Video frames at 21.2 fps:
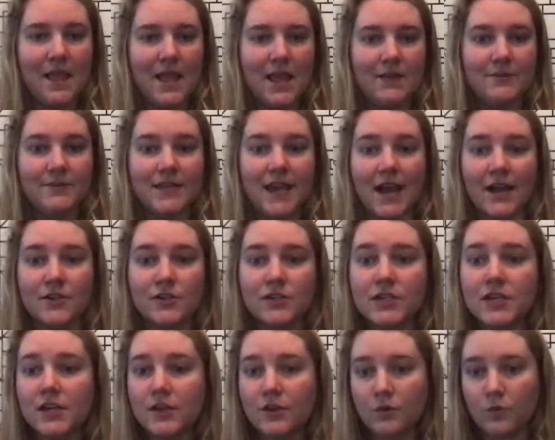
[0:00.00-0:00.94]
It was
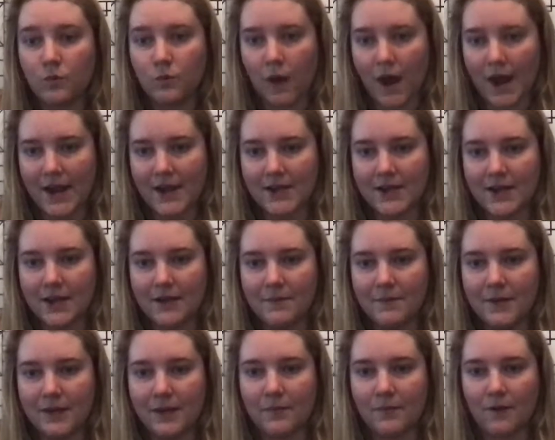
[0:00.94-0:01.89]
actually quite a
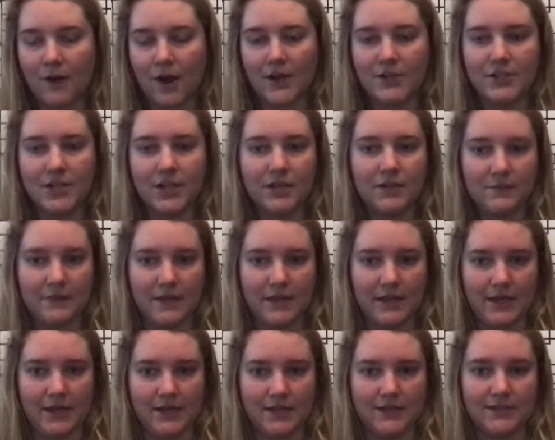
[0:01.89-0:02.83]
big project
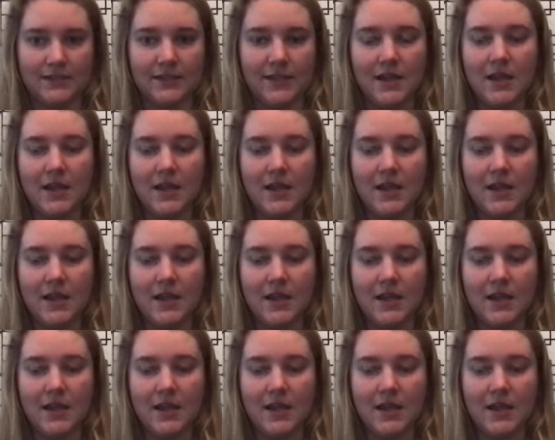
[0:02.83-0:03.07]
because